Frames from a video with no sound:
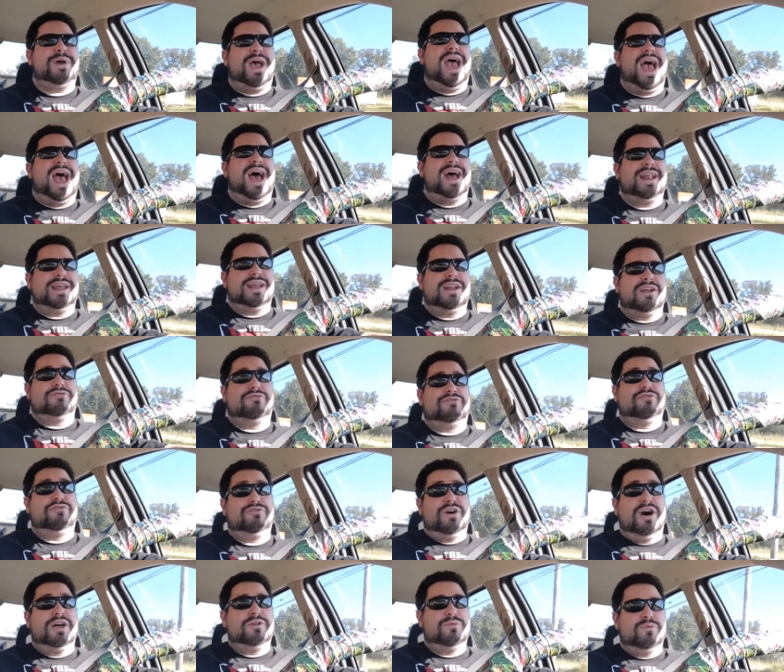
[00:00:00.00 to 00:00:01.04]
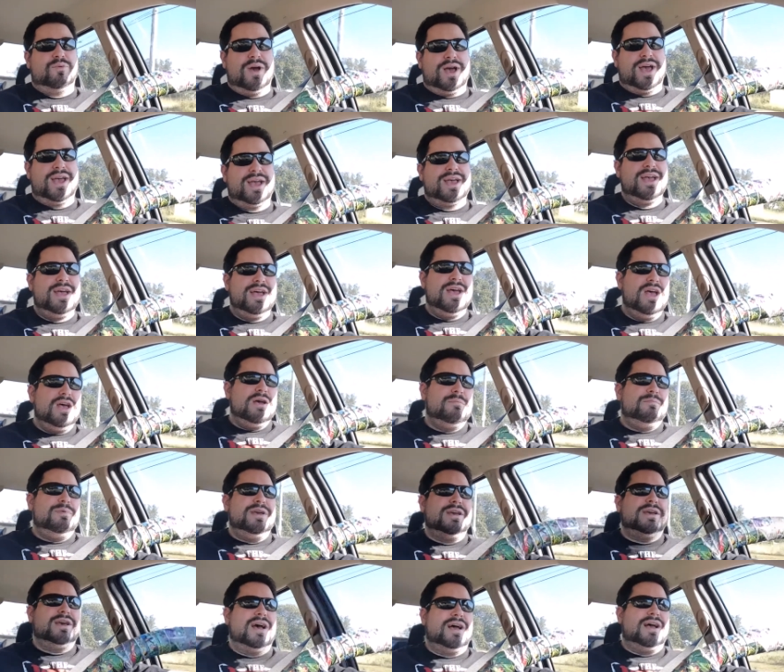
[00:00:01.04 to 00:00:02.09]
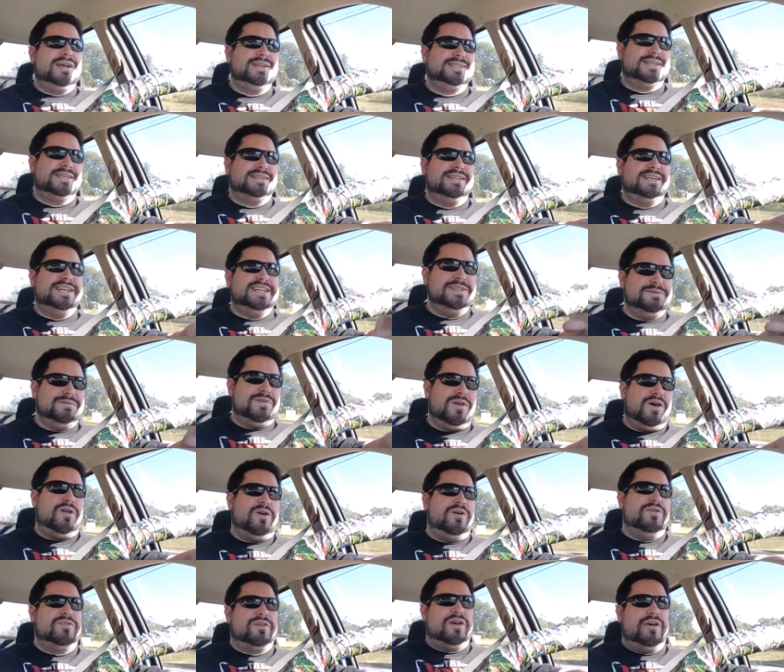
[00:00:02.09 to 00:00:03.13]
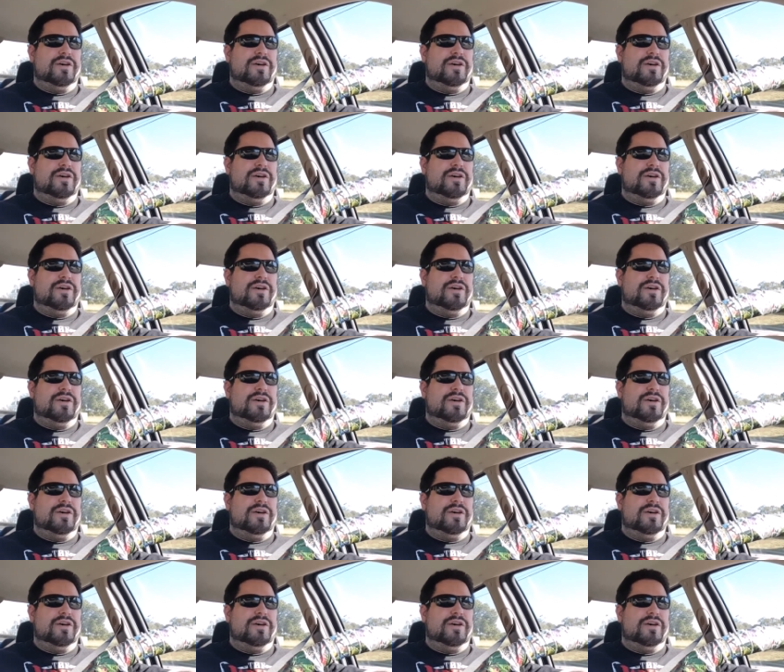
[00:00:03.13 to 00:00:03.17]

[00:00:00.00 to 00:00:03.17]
bad in a fun way. Because at least with all those